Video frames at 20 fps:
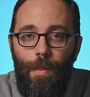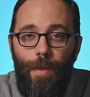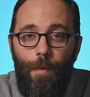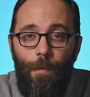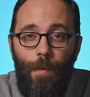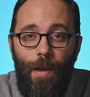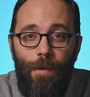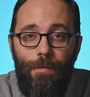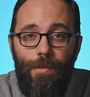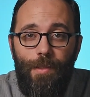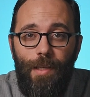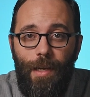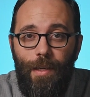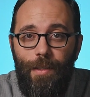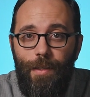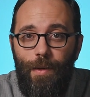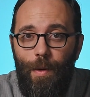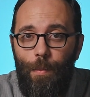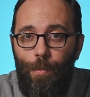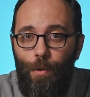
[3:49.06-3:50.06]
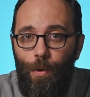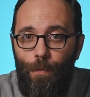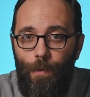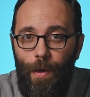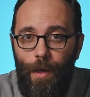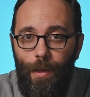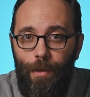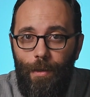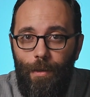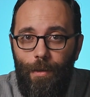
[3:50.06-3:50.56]
Then we have secondary
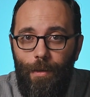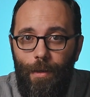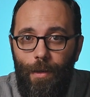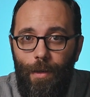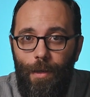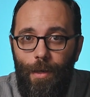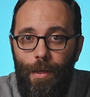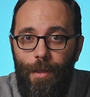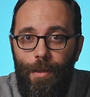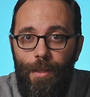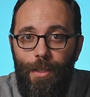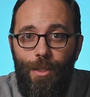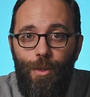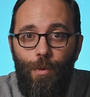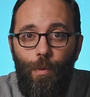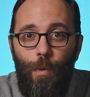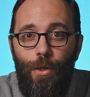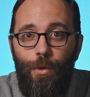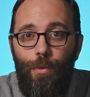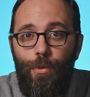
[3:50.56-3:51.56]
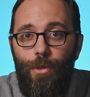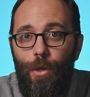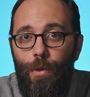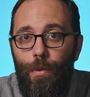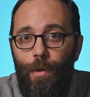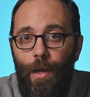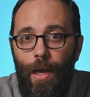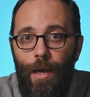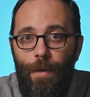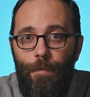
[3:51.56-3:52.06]
profiling. This is when you
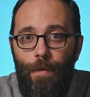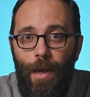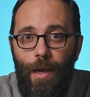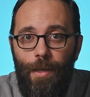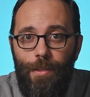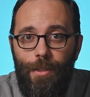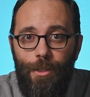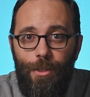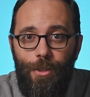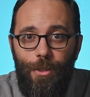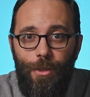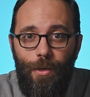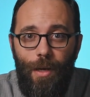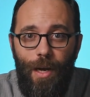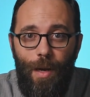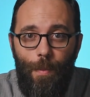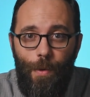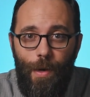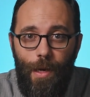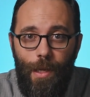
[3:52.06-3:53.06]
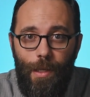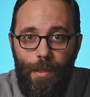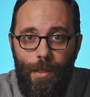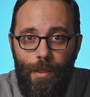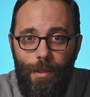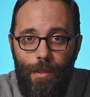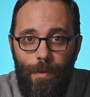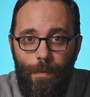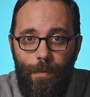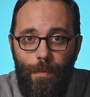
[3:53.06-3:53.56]
don't have access to your operating
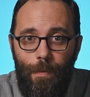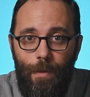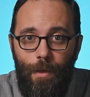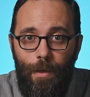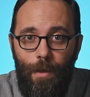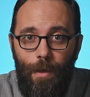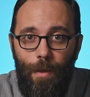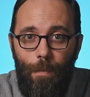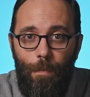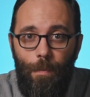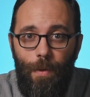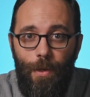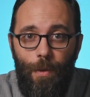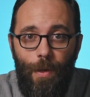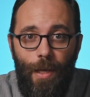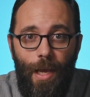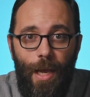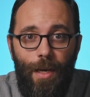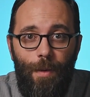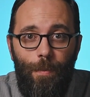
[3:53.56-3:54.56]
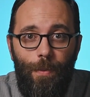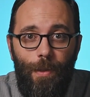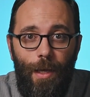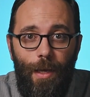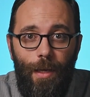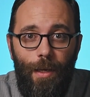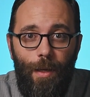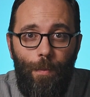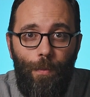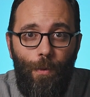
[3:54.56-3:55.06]
system but you can
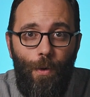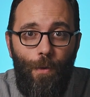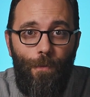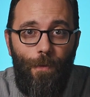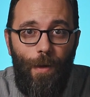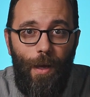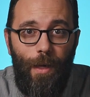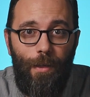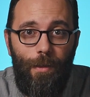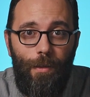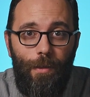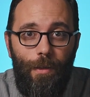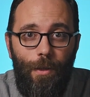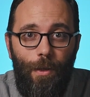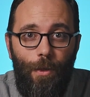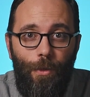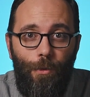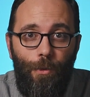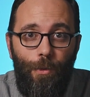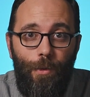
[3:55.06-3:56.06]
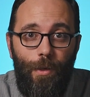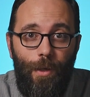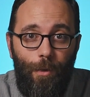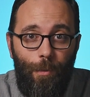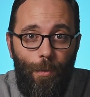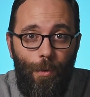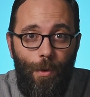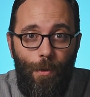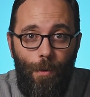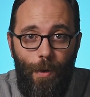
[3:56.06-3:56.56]
apply a profile through
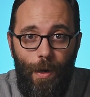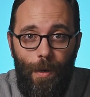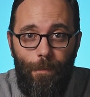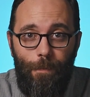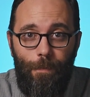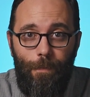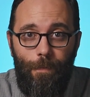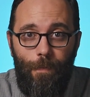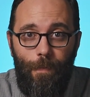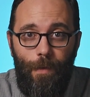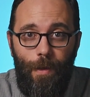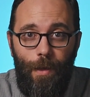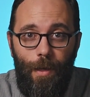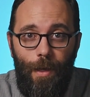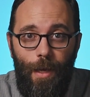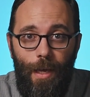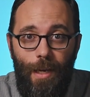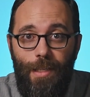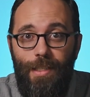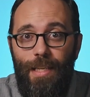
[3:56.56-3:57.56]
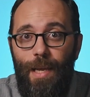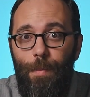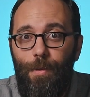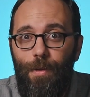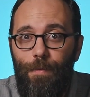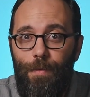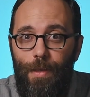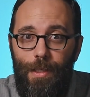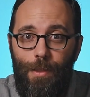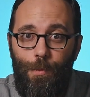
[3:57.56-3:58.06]
another program. An
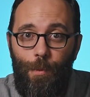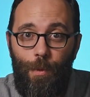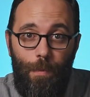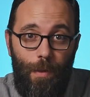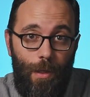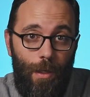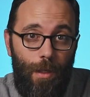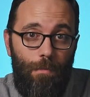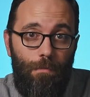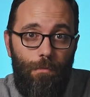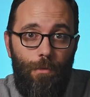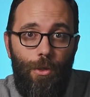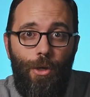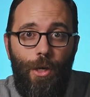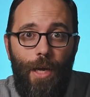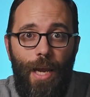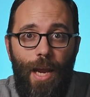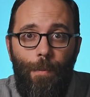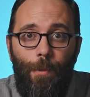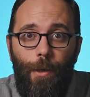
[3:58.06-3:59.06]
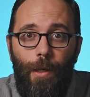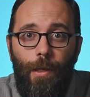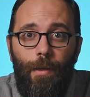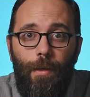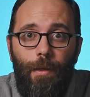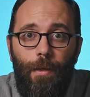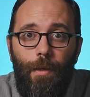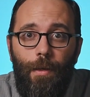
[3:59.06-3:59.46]
example of this would be your camera.